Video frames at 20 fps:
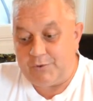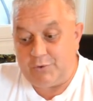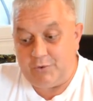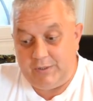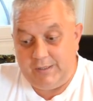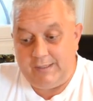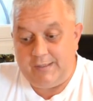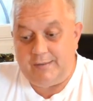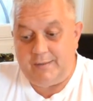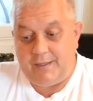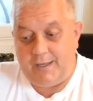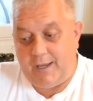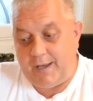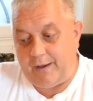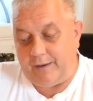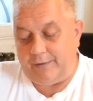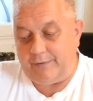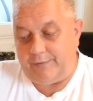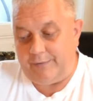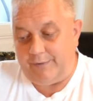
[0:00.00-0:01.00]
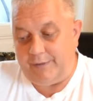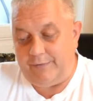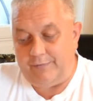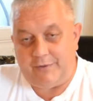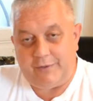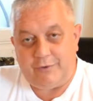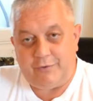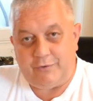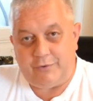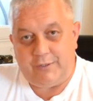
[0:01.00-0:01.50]
So in the end,
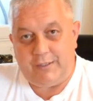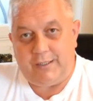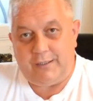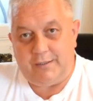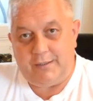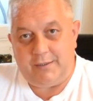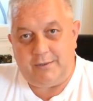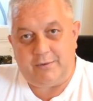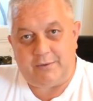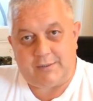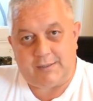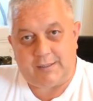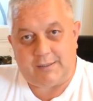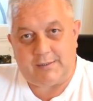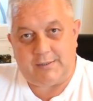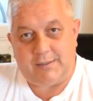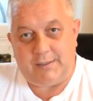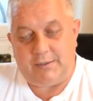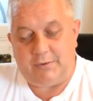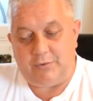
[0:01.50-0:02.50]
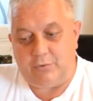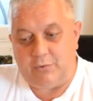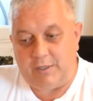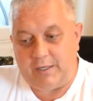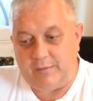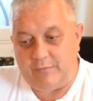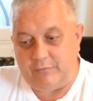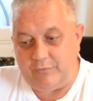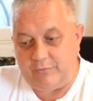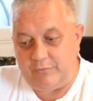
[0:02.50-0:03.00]
even though they did not succeed
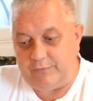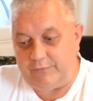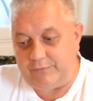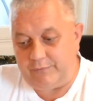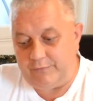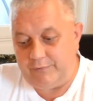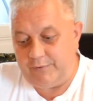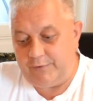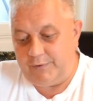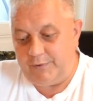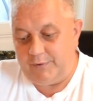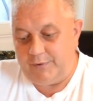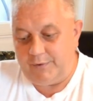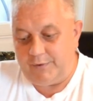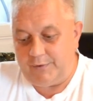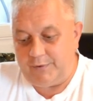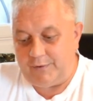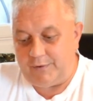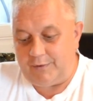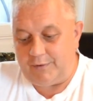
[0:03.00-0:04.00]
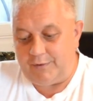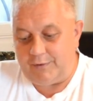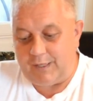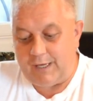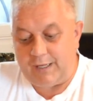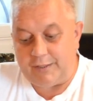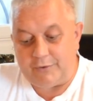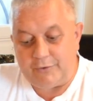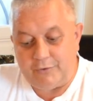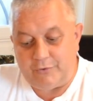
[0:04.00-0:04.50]
to remove
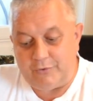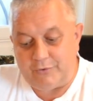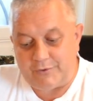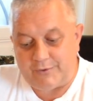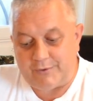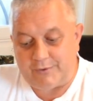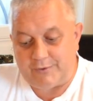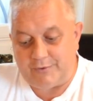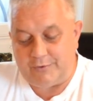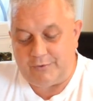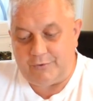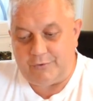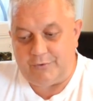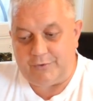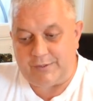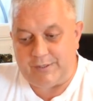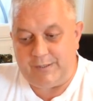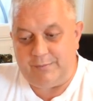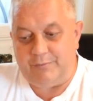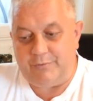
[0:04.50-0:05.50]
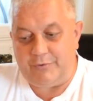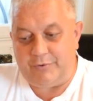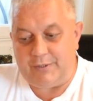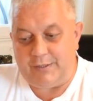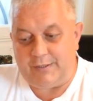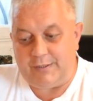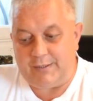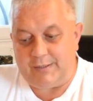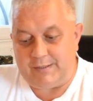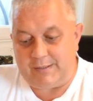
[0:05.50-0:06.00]
uh, like those, those
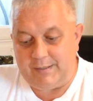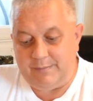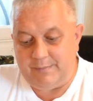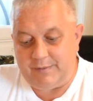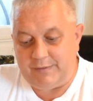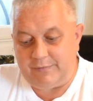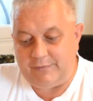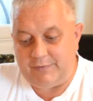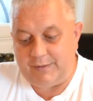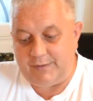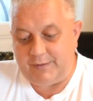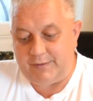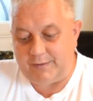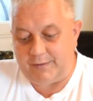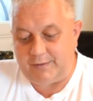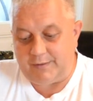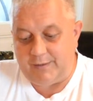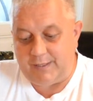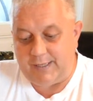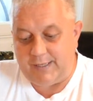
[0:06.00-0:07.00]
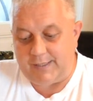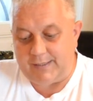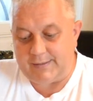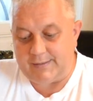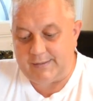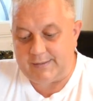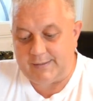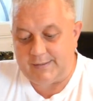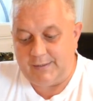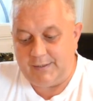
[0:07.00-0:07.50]
impurities in between the, the
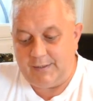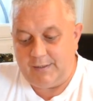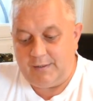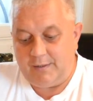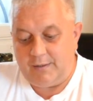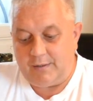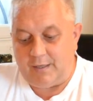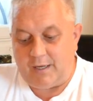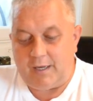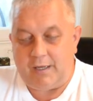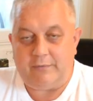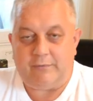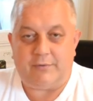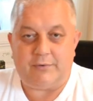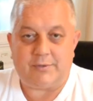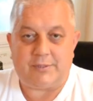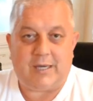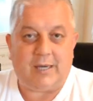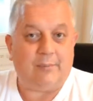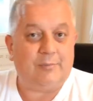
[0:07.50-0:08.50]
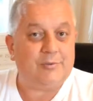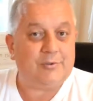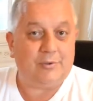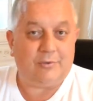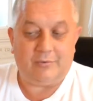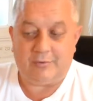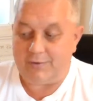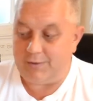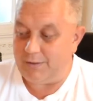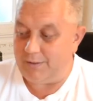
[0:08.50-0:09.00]
lens, I was
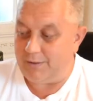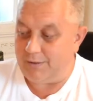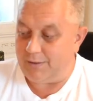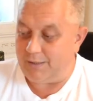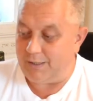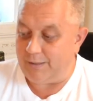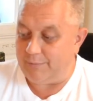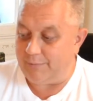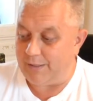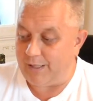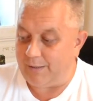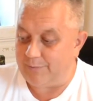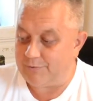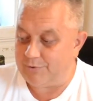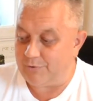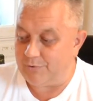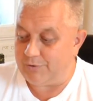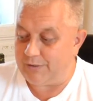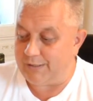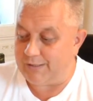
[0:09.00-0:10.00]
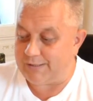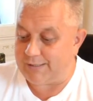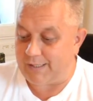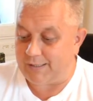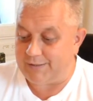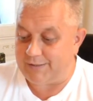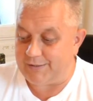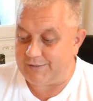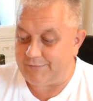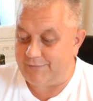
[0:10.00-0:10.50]
absolutely, I mean, absolutely
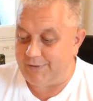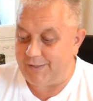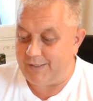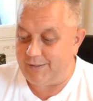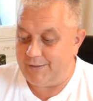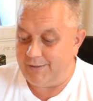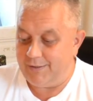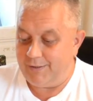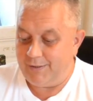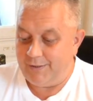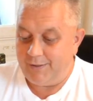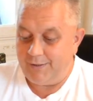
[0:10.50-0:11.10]
satisfied.